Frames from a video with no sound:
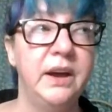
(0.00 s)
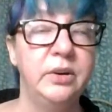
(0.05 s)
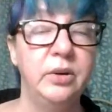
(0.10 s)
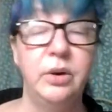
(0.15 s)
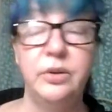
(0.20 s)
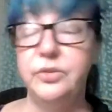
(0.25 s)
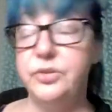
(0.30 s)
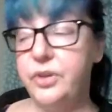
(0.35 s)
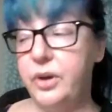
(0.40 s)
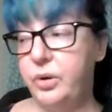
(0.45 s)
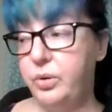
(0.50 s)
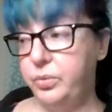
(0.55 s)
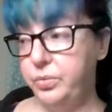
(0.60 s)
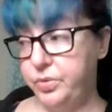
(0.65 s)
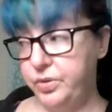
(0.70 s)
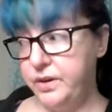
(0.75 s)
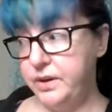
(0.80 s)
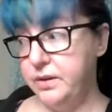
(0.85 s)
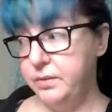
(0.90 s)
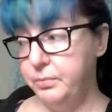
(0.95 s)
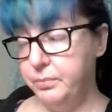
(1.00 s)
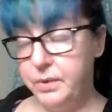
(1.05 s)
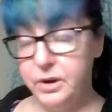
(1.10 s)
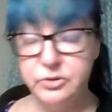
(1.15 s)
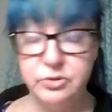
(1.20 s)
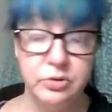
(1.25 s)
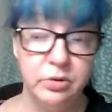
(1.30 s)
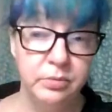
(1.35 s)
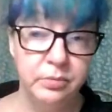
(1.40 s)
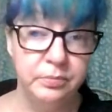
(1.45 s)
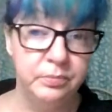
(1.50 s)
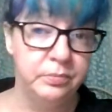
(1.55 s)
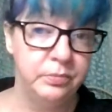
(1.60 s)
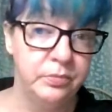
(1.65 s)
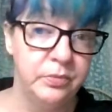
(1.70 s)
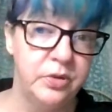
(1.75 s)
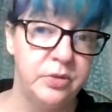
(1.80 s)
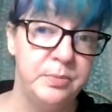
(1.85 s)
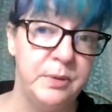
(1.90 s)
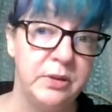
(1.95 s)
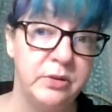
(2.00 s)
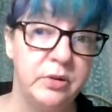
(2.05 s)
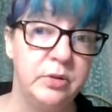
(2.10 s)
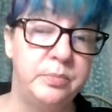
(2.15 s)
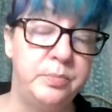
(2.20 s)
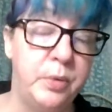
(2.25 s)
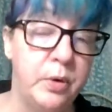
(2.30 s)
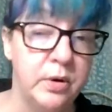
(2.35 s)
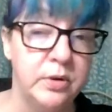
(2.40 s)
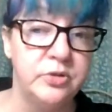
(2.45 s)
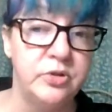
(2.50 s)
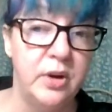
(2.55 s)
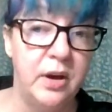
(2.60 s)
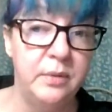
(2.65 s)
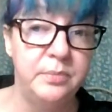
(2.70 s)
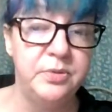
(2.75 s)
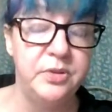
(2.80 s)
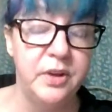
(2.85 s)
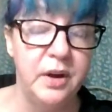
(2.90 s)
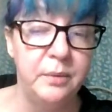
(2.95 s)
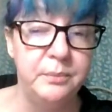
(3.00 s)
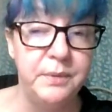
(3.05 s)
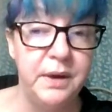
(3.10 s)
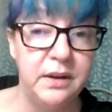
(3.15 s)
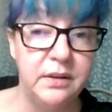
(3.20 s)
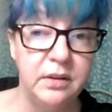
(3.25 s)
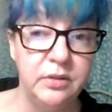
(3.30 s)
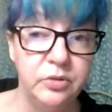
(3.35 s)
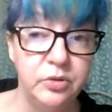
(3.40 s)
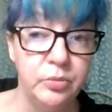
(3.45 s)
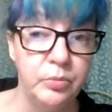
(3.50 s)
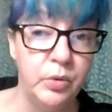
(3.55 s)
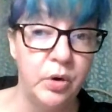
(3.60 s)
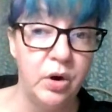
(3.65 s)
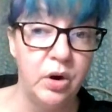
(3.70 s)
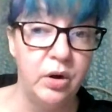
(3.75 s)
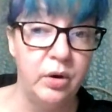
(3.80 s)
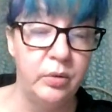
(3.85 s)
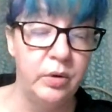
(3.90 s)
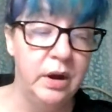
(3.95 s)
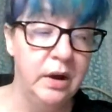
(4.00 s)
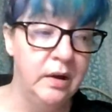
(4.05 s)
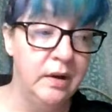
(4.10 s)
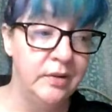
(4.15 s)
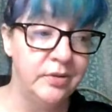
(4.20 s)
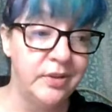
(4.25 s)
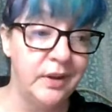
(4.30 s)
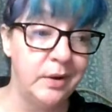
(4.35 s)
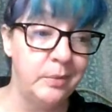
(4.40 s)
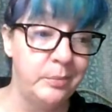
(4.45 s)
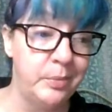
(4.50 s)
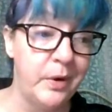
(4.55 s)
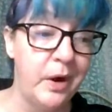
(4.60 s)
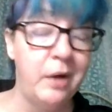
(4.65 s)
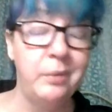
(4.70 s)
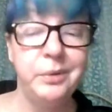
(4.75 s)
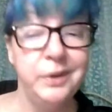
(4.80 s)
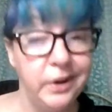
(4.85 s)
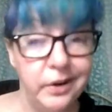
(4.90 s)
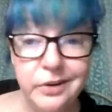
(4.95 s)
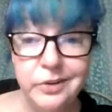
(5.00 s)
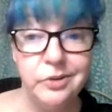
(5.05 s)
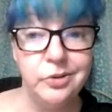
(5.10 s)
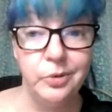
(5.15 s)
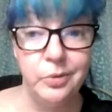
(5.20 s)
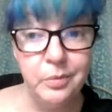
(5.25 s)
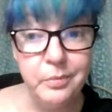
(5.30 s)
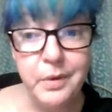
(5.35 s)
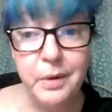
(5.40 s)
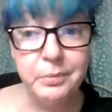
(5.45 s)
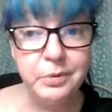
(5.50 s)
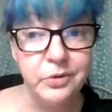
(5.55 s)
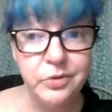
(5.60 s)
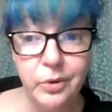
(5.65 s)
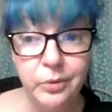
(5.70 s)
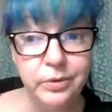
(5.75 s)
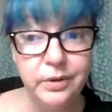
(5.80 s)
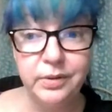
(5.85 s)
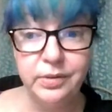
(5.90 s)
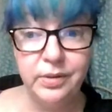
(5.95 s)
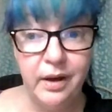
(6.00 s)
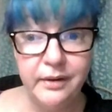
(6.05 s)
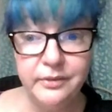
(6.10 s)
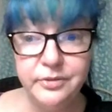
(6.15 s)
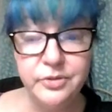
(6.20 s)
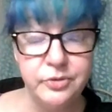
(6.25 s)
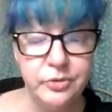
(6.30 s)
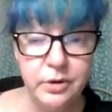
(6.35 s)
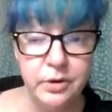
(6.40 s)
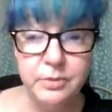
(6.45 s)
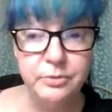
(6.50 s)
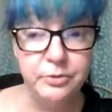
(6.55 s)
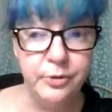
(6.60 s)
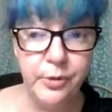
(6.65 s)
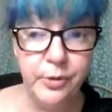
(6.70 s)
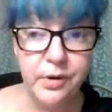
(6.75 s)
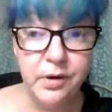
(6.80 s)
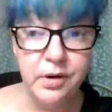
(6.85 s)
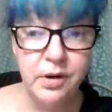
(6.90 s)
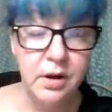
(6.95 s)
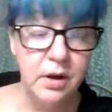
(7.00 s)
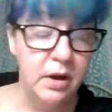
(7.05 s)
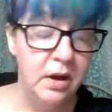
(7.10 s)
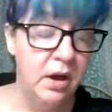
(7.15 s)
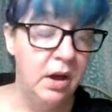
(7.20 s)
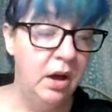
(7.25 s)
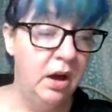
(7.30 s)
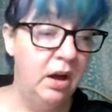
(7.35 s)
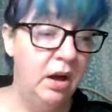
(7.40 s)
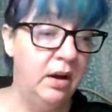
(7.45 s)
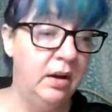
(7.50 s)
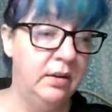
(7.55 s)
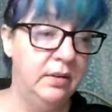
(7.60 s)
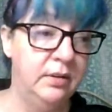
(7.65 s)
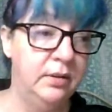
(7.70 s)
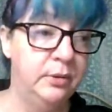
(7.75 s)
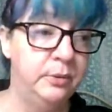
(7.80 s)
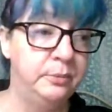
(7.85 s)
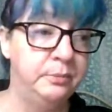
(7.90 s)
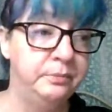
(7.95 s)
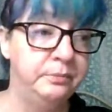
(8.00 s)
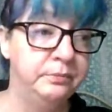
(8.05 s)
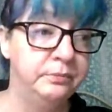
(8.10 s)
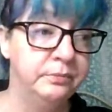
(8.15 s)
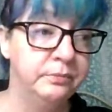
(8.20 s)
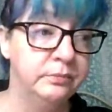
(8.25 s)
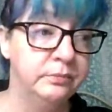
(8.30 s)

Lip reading: also the mushroom smothered pork chops that I'm making tomorrow that I'm probably gonna do a members only live stream for. Because